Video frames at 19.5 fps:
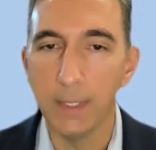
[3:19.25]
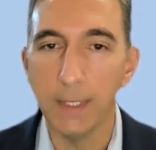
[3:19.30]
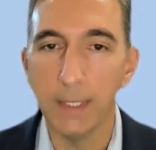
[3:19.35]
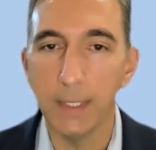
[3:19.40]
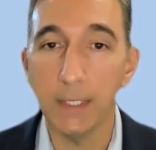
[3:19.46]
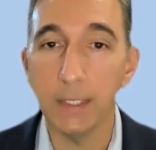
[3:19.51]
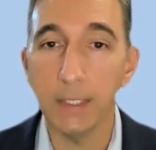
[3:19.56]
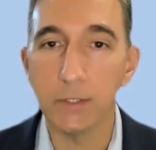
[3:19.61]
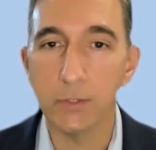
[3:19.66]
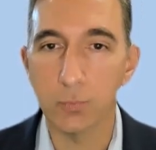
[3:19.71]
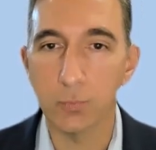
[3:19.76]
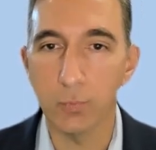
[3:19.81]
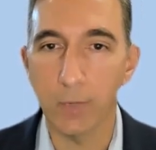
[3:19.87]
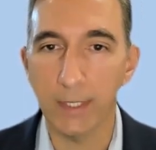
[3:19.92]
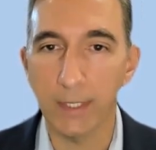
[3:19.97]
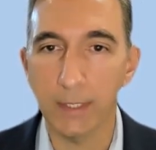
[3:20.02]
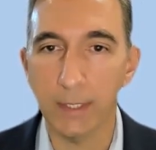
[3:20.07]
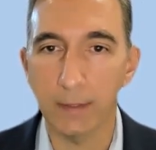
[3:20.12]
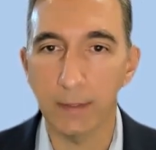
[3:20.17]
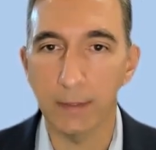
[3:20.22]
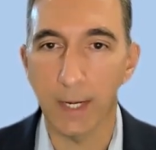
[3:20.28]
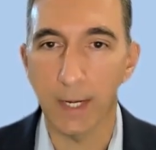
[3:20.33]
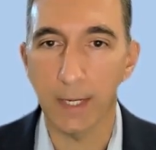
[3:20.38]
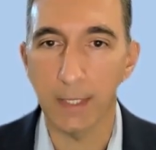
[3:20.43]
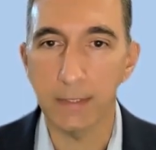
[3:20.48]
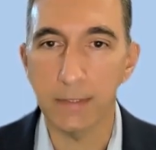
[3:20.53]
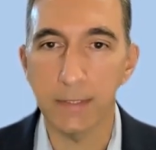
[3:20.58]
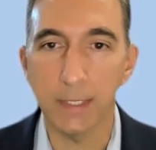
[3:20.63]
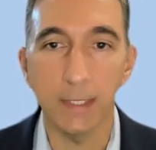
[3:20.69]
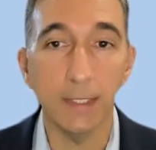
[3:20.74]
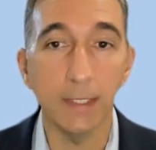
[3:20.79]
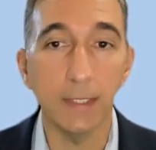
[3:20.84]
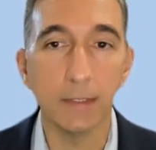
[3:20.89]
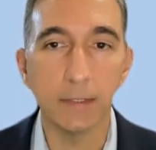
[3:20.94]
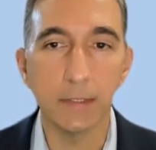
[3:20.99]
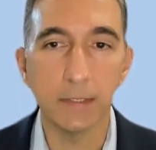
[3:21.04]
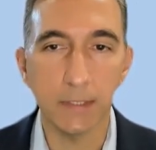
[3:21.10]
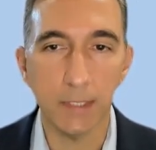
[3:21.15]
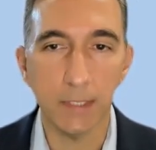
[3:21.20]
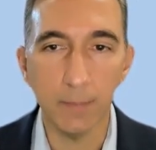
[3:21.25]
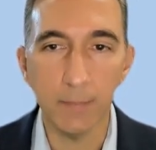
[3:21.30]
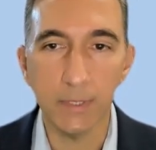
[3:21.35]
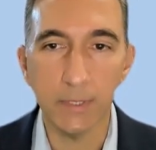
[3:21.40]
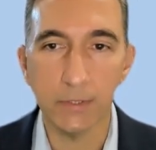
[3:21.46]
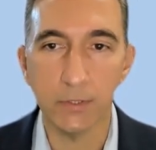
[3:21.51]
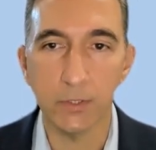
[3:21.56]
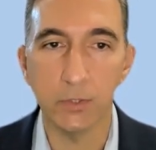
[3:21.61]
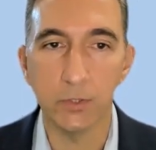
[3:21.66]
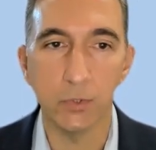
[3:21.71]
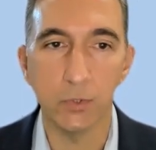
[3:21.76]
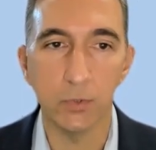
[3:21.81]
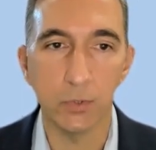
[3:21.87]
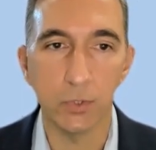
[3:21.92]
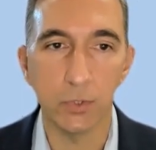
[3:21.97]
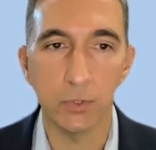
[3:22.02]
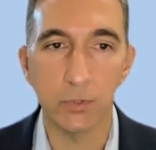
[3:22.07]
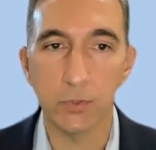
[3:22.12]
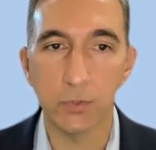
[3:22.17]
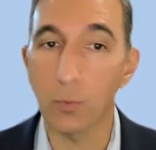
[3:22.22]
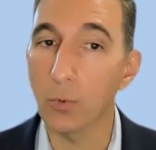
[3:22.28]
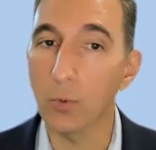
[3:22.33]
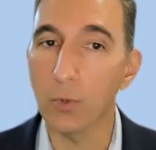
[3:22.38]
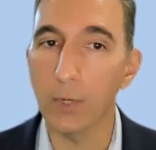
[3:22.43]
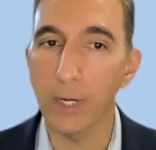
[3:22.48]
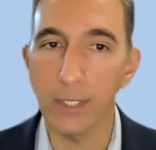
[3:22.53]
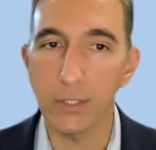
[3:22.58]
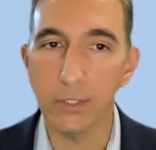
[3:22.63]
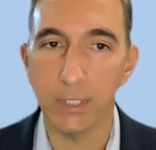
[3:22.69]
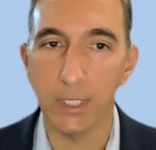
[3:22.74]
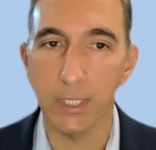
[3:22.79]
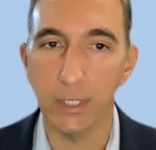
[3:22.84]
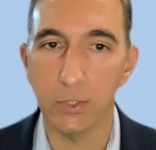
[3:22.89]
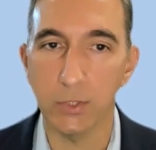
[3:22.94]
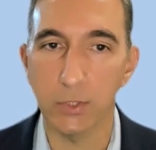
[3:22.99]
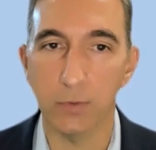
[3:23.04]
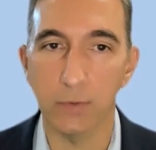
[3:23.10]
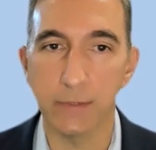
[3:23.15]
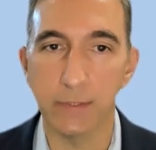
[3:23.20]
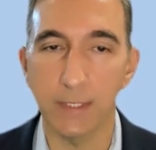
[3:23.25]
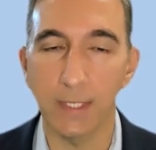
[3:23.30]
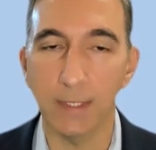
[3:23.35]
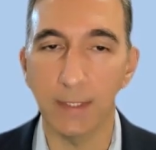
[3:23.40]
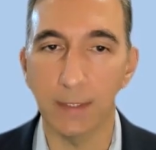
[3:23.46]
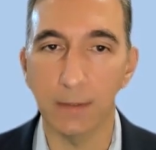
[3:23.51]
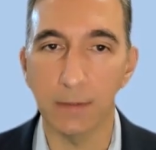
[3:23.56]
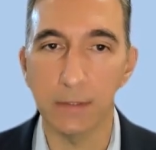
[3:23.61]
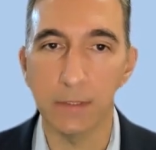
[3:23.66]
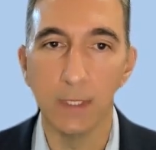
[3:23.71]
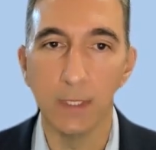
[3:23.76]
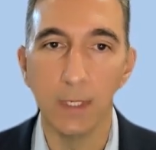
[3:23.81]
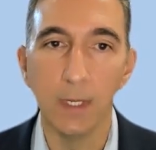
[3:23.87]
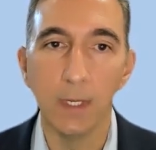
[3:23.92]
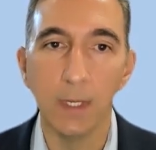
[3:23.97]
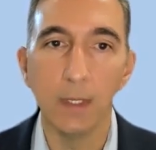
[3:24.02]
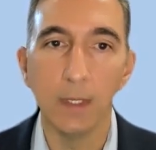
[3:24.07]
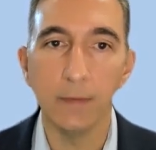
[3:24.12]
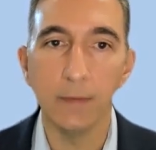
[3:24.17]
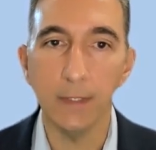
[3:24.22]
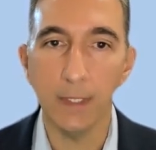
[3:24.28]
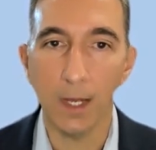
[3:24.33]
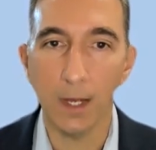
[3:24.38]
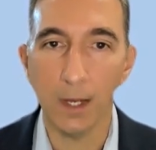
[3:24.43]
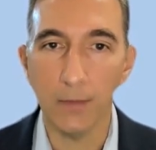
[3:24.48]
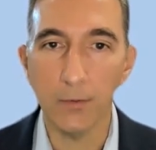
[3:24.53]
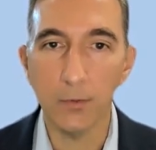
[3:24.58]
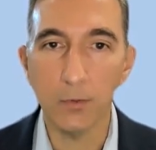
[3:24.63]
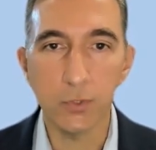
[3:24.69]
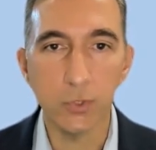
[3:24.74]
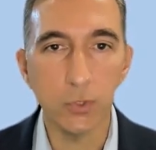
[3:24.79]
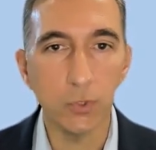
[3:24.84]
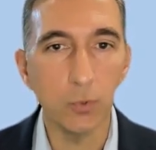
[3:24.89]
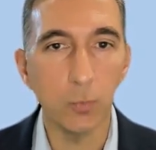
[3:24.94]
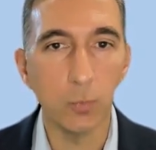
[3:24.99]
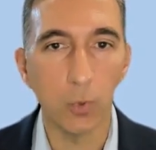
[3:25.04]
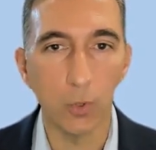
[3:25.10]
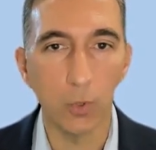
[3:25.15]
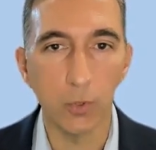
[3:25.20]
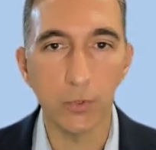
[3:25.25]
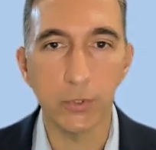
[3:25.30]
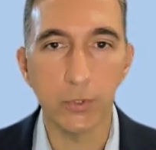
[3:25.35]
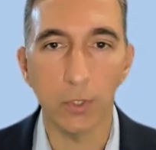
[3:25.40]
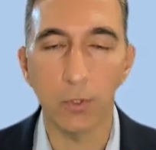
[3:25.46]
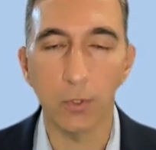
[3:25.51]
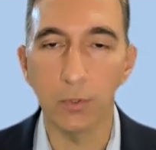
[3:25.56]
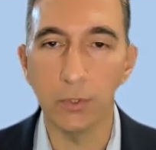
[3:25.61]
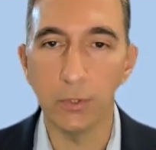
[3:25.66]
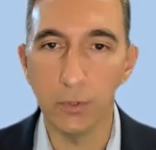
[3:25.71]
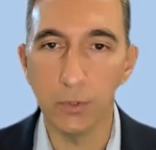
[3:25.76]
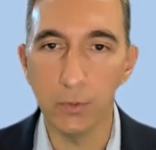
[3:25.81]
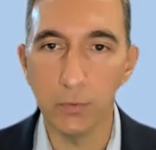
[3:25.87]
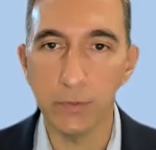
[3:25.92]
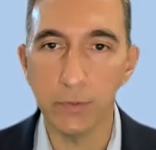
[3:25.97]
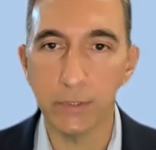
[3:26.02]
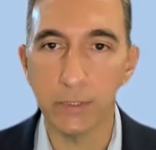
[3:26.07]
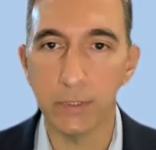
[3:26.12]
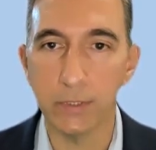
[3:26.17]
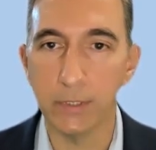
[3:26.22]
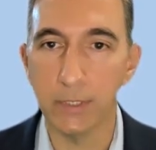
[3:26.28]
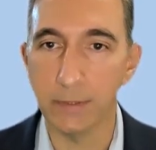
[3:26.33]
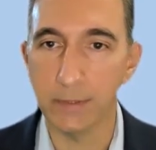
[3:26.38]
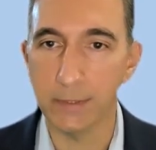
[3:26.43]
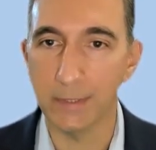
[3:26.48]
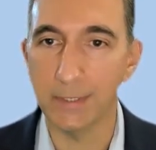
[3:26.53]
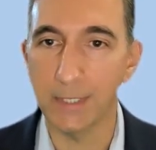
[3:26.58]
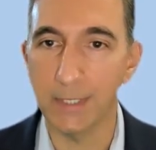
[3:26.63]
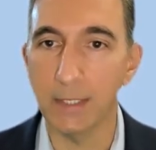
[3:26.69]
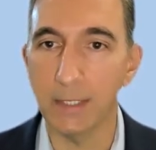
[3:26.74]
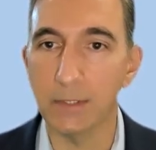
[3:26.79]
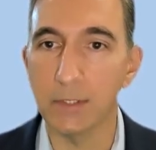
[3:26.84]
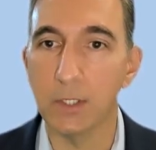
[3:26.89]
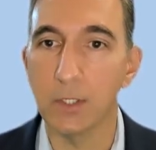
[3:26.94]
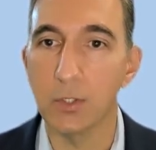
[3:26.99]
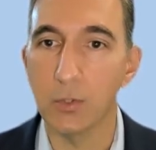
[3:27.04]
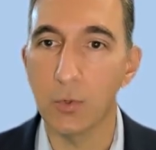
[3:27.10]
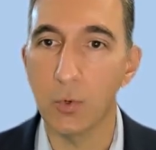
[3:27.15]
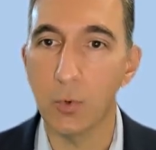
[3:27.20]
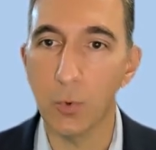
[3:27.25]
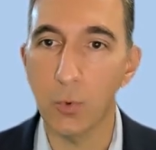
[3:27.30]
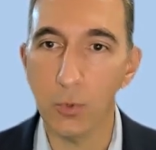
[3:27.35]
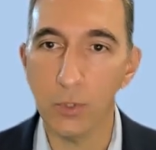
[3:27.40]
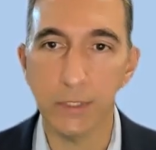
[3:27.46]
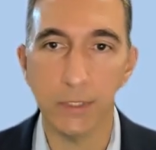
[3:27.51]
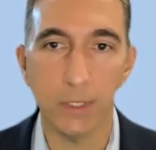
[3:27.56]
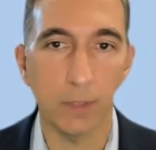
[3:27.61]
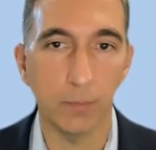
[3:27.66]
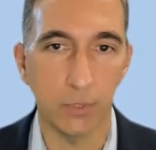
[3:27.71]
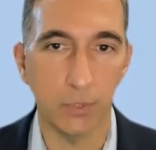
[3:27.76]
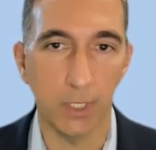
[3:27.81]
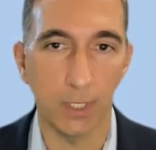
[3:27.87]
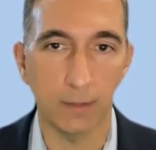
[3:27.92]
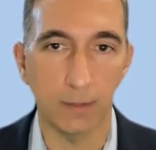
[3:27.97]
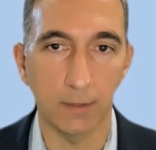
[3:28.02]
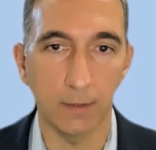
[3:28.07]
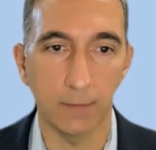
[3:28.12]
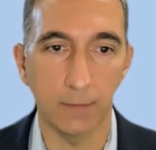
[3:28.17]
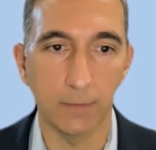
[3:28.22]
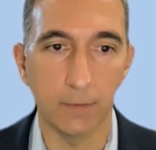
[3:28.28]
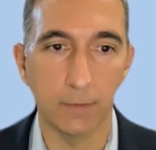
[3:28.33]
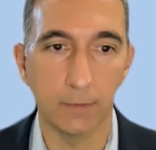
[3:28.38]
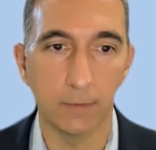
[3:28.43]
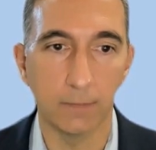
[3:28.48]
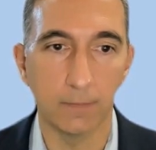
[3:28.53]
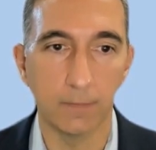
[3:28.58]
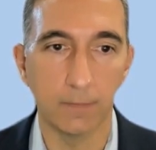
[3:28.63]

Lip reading: It is recognized that in some institutions or educational settings, the other 2 words are used to designate course objectives.